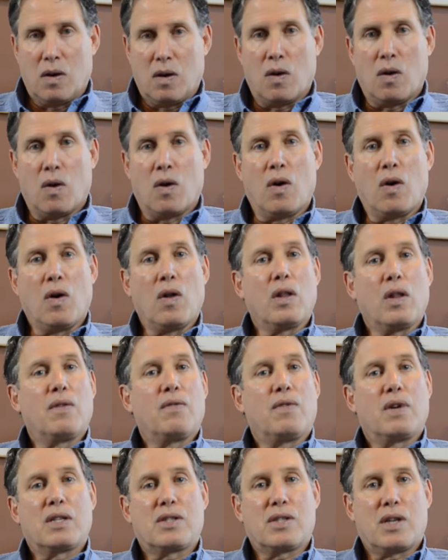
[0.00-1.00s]
All of
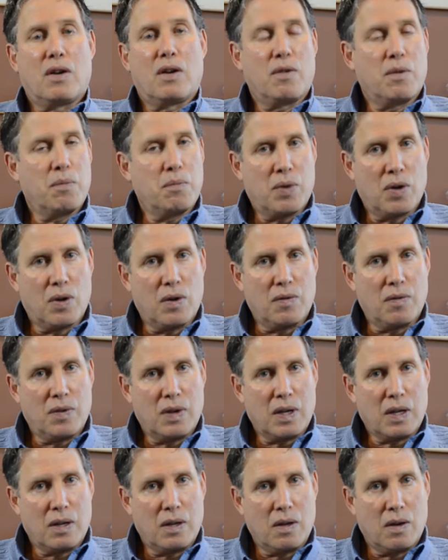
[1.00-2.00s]
us are
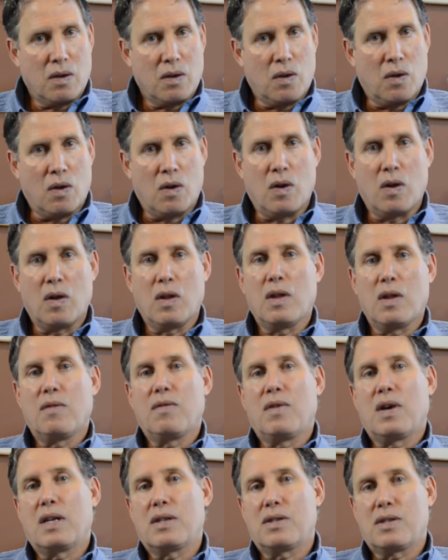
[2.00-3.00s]
imperfect. All of
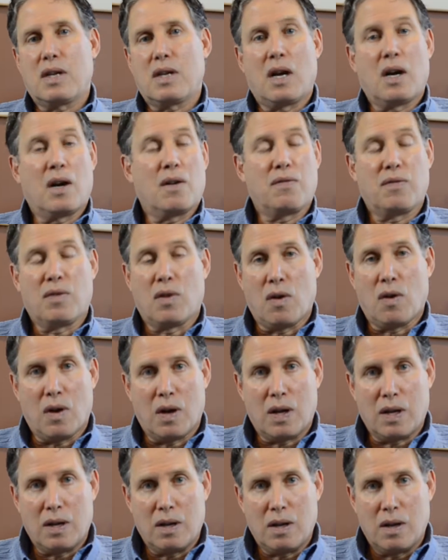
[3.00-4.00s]
us are
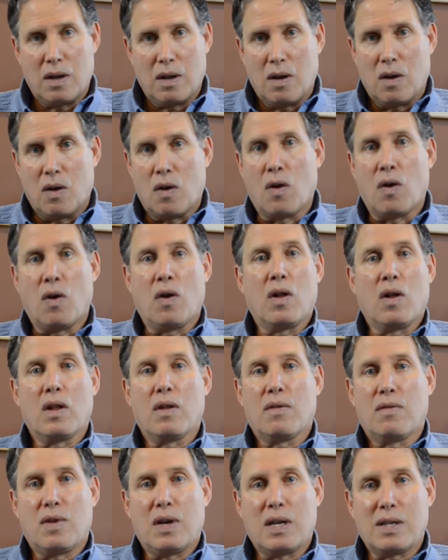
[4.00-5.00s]
flawed. All
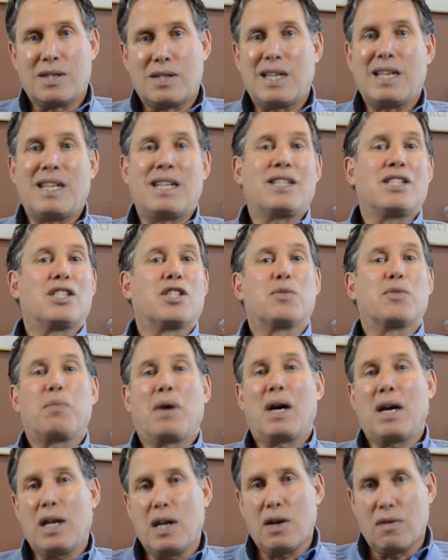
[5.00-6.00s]
of us, in
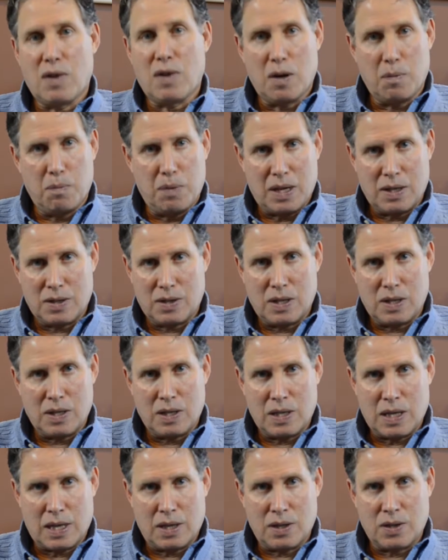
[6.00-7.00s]
spite of our best
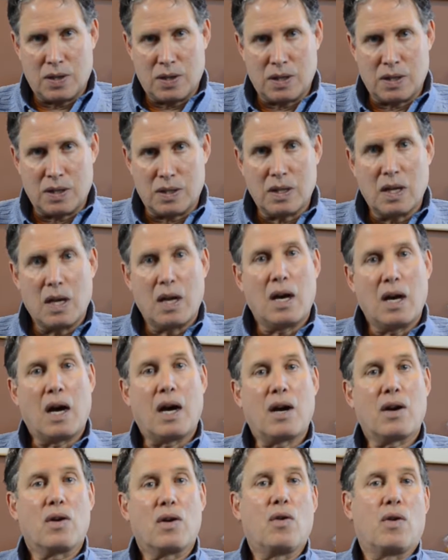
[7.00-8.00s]
intentions,
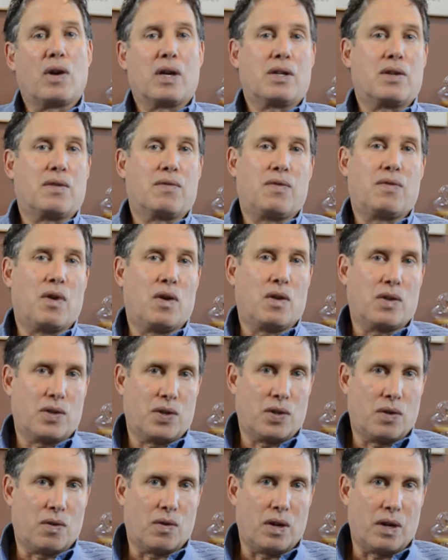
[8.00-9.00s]
are going to fall
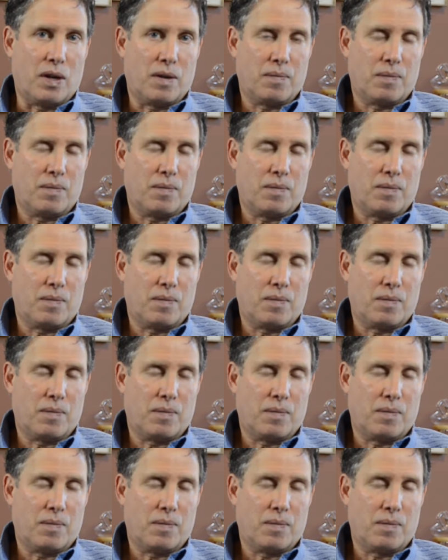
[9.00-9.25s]
short.